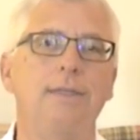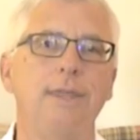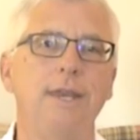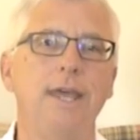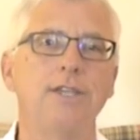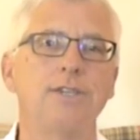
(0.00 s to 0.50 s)

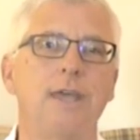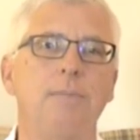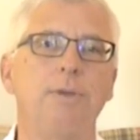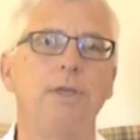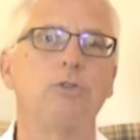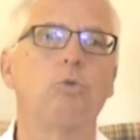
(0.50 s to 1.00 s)
The next
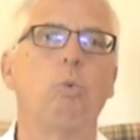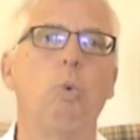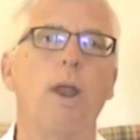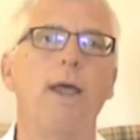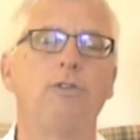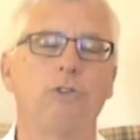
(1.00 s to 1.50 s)
step is
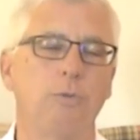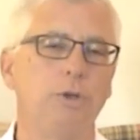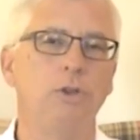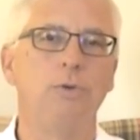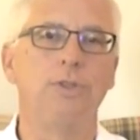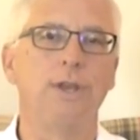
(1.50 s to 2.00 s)
what else can
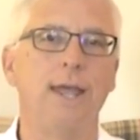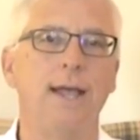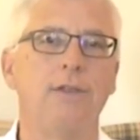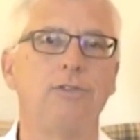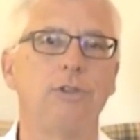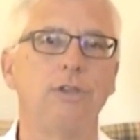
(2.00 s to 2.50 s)
we do with
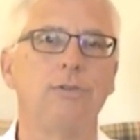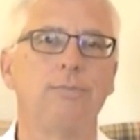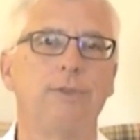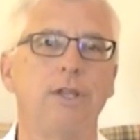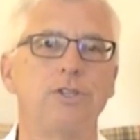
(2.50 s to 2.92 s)
analyses?